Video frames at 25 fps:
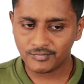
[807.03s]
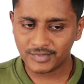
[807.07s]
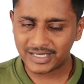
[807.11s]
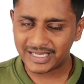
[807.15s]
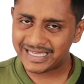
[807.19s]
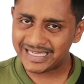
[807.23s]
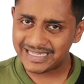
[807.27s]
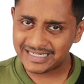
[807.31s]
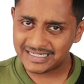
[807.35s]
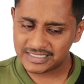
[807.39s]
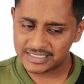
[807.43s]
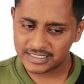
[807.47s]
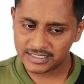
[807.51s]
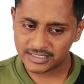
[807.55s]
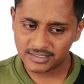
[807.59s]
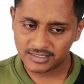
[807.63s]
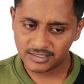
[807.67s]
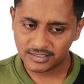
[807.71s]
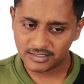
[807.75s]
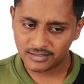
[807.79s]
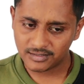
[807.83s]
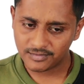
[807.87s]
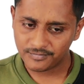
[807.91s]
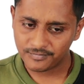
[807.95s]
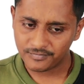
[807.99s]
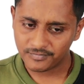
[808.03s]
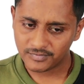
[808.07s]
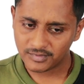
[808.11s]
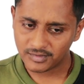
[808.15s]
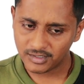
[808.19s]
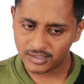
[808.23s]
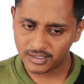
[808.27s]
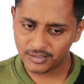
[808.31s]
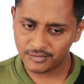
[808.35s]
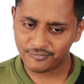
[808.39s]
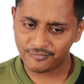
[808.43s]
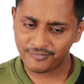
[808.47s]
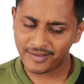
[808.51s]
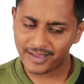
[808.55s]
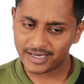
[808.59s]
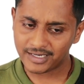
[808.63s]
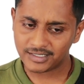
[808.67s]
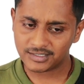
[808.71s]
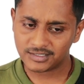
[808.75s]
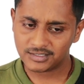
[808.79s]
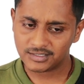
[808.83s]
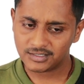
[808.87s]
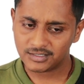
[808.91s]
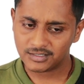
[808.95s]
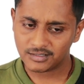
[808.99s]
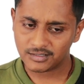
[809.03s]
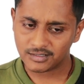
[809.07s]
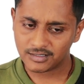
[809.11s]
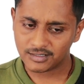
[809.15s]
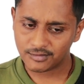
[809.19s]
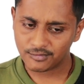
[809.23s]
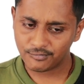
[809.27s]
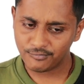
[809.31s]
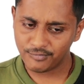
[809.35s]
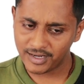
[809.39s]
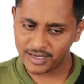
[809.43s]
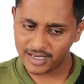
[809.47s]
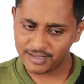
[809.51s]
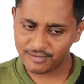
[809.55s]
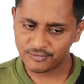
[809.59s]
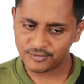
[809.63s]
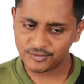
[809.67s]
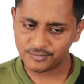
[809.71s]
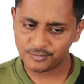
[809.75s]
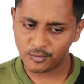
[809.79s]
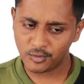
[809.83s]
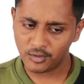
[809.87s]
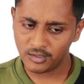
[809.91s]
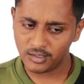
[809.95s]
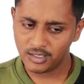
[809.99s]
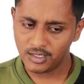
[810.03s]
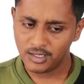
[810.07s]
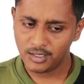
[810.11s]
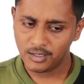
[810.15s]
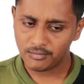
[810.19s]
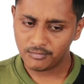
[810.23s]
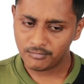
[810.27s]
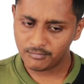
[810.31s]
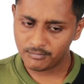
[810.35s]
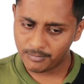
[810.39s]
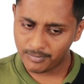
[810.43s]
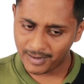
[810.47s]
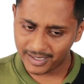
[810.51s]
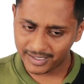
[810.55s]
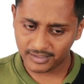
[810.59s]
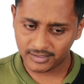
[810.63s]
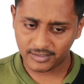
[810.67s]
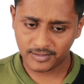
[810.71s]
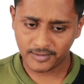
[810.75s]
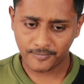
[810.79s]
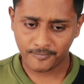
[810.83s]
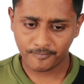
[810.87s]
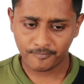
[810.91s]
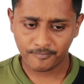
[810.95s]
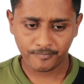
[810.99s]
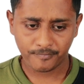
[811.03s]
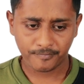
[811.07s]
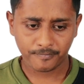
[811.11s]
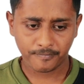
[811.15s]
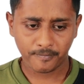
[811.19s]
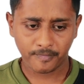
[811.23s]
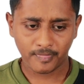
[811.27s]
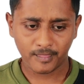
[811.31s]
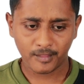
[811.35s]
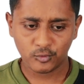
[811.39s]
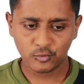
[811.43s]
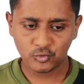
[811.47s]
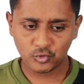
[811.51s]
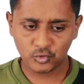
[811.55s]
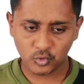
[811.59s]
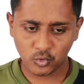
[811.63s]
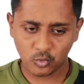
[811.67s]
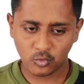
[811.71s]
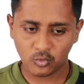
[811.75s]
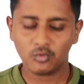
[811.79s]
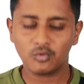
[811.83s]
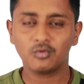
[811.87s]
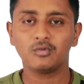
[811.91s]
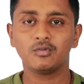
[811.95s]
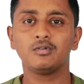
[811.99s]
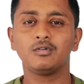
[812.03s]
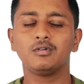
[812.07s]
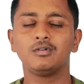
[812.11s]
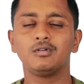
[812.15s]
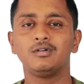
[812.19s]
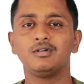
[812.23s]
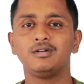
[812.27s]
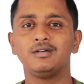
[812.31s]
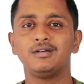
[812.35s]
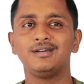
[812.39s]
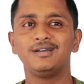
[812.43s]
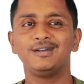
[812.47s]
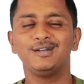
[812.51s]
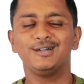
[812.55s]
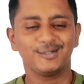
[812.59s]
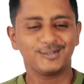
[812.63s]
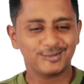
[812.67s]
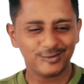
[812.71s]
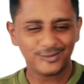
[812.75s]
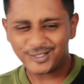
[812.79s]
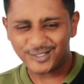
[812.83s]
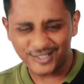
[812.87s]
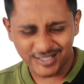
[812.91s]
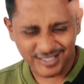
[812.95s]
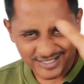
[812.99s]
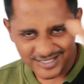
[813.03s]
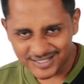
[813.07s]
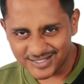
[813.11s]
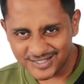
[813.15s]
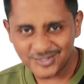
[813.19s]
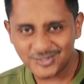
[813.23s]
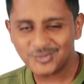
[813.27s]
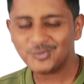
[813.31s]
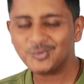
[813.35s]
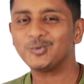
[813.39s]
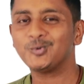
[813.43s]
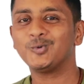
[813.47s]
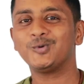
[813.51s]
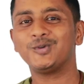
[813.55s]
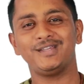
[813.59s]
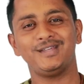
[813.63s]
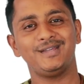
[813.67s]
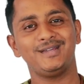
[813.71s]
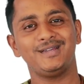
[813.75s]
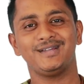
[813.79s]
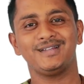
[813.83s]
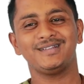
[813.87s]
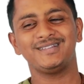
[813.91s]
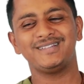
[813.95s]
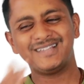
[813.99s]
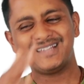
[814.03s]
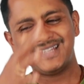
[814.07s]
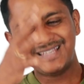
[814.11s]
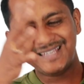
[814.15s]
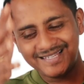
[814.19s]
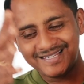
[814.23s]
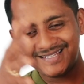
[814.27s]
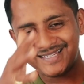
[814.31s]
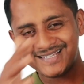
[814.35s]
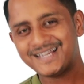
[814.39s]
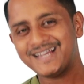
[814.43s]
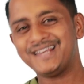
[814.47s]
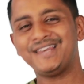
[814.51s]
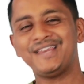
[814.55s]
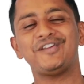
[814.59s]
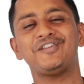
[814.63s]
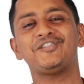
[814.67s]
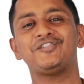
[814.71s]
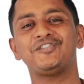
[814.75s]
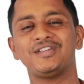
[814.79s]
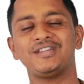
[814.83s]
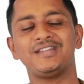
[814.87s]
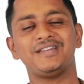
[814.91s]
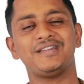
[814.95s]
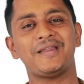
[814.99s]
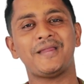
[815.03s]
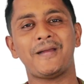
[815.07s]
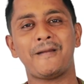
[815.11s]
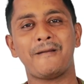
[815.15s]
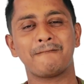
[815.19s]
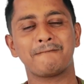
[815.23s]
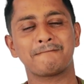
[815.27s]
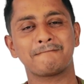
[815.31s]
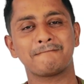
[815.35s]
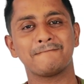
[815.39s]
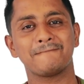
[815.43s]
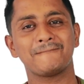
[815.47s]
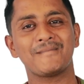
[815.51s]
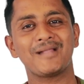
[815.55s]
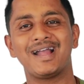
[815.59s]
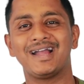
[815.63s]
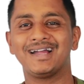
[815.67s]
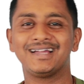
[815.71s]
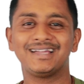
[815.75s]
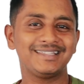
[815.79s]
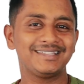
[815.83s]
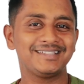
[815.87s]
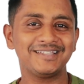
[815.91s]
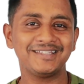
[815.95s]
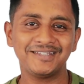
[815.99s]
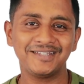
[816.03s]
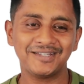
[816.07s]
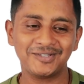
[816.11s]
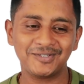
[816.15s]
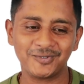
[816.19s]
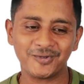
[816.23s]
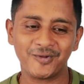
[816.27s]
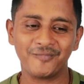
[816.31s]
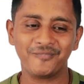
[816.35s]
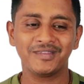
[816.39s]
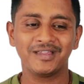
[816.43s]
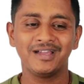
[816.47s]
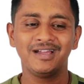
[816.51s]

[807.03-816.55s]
Indeed, in fact, when I was small, but, so, there is a story, there is a connection, isn't it so?